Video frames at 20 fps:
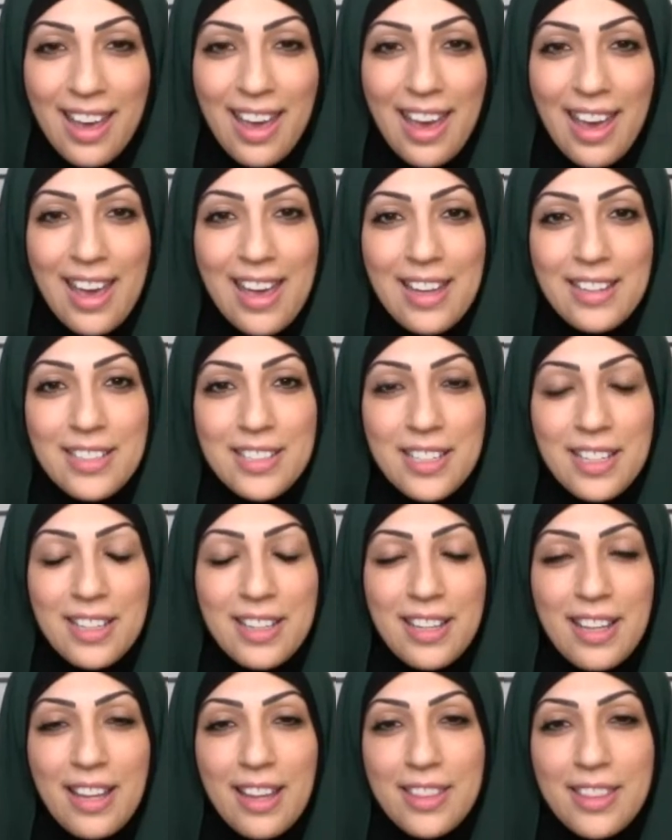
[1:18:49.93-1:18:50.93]
And
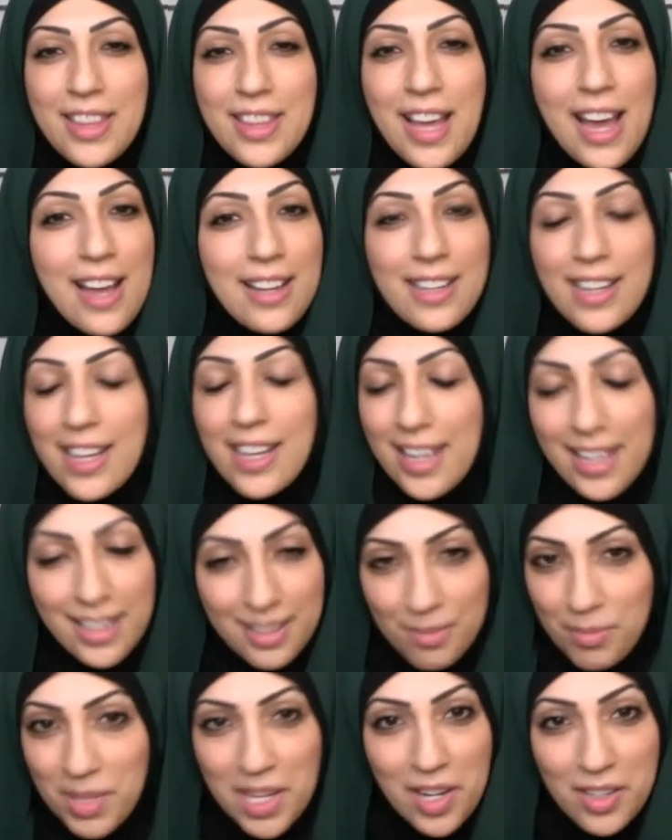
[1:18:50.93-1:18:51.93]
that
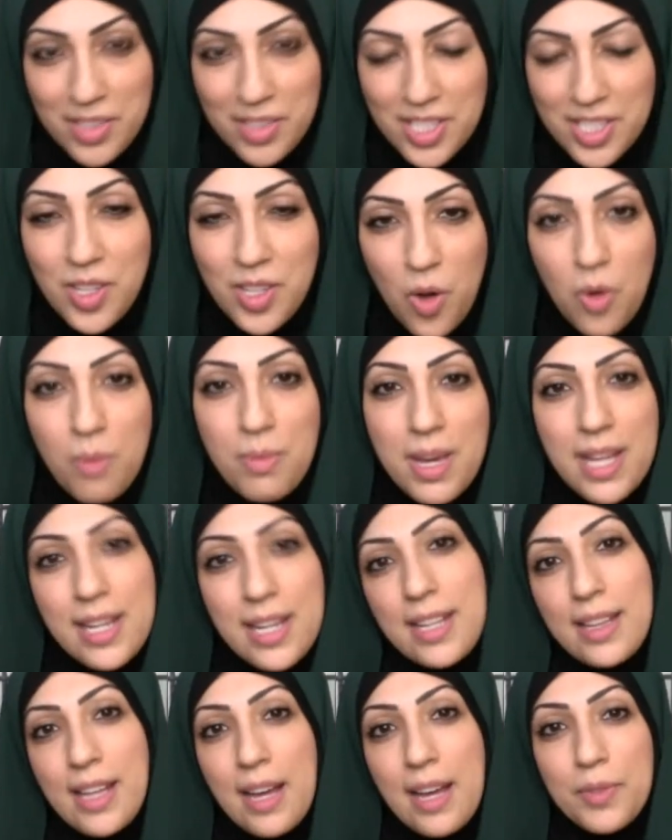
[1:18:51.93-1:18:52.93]
hit me on so
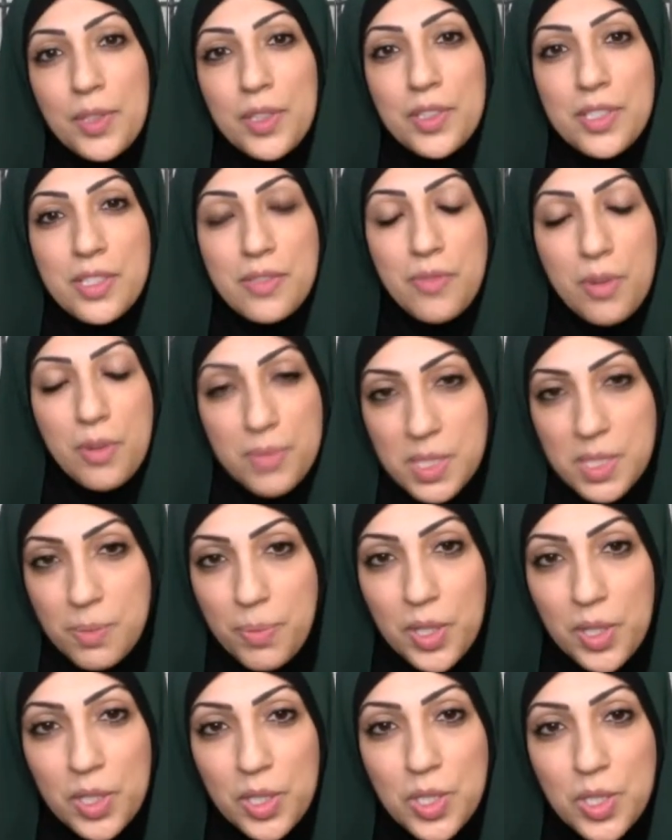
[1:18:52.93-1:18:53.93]
many levels, from a
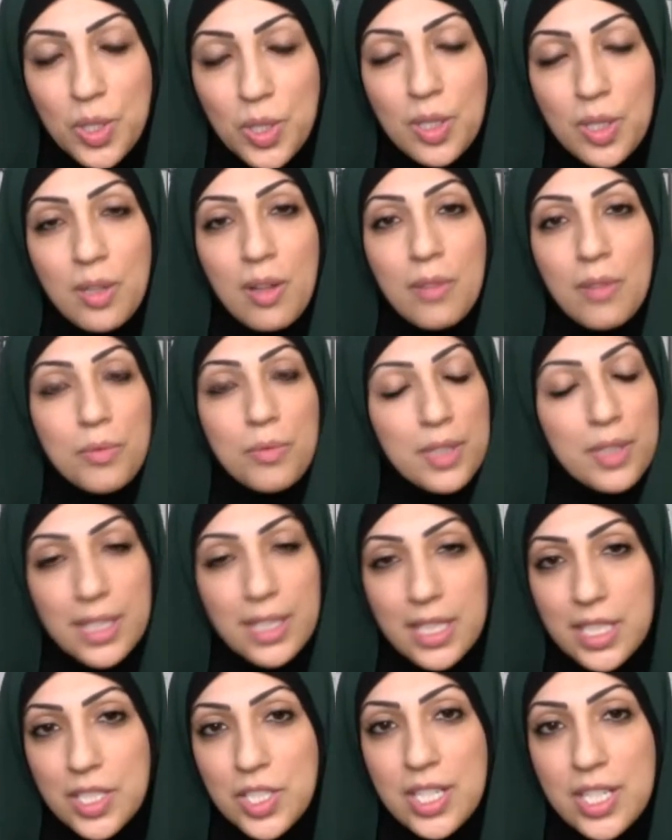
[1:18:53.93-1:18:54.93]
spiritual,
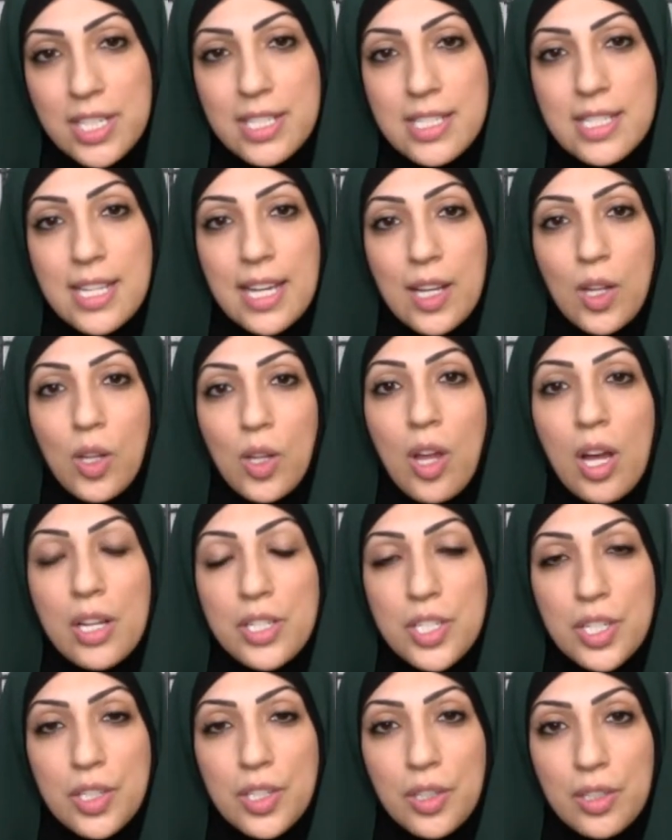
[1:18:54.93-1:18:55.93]
religious,
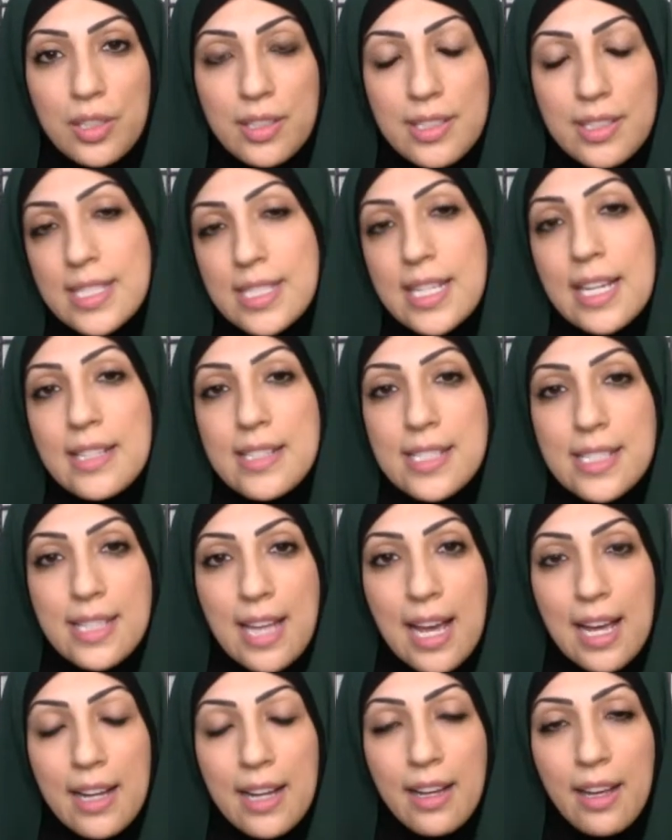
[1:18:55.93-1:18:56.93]
psychological, in the sense
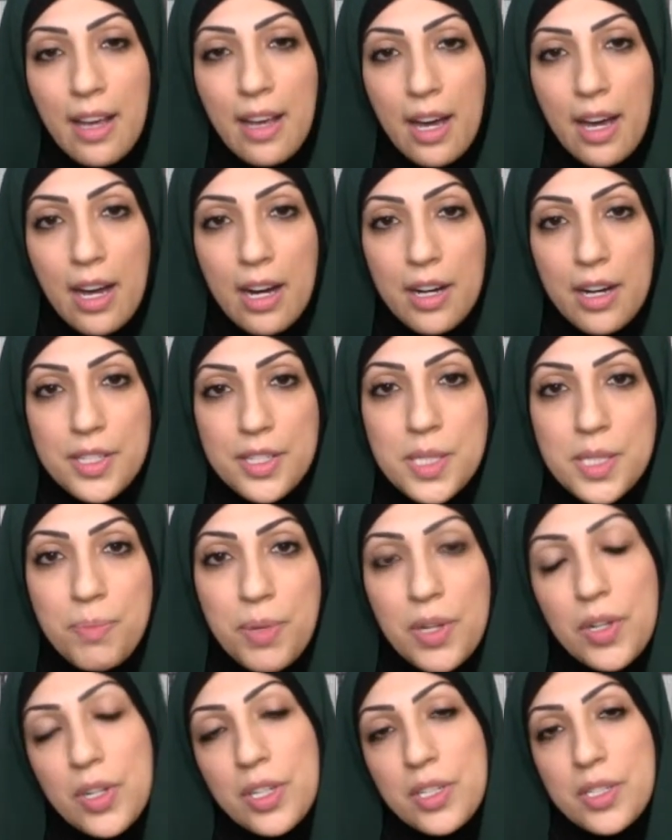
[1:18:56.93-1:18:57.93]
that our
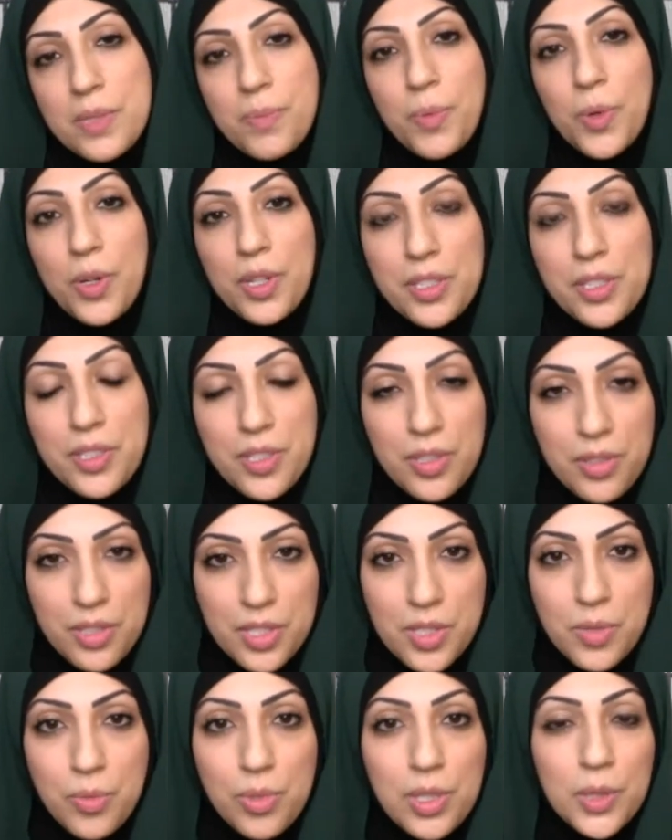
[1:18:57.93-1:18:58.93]
spirit is born into
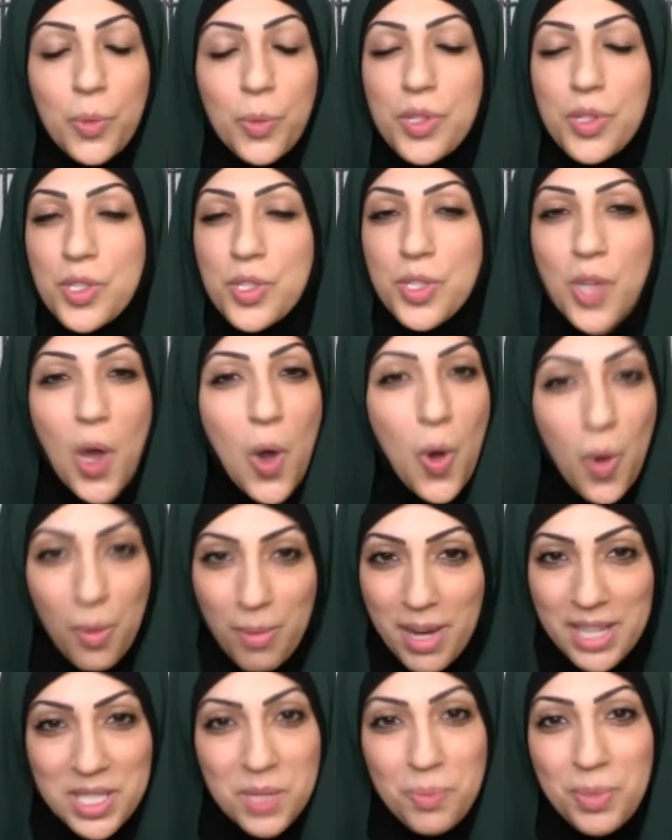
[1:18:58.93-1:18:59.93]
this world with so
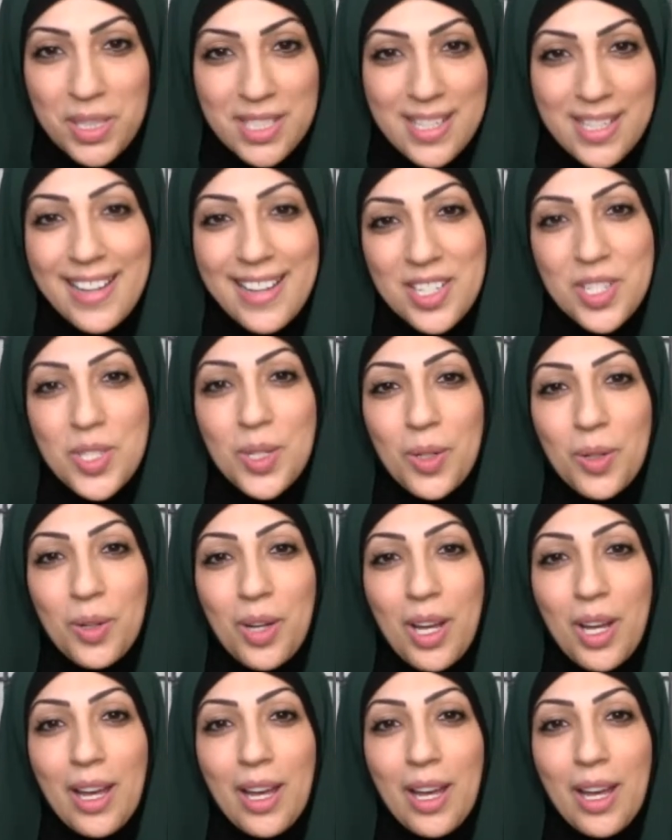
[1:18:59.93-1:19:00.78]
much potential.